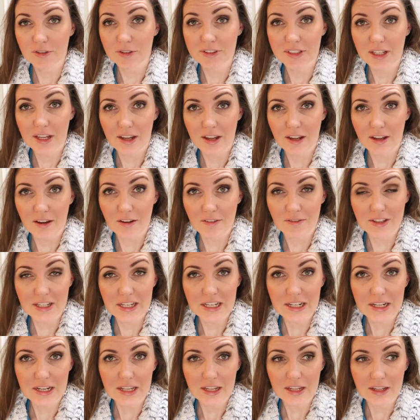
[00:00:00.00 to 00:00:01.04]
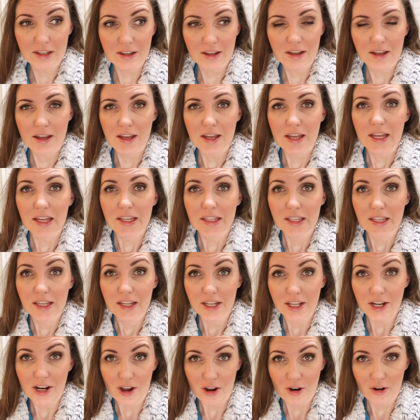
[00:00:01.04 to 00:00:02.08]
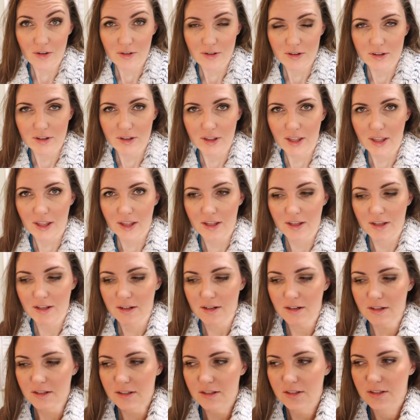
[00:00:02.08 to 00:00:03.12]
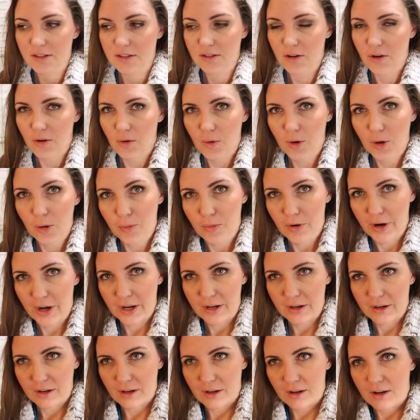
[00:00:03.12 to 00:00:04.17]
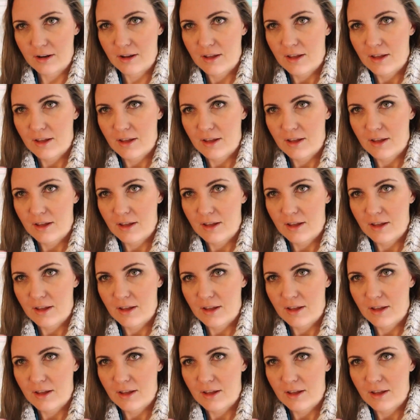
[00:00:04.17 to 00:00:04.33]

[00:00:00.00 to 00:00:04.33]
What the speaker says: day of eating keto, and so will Brandon.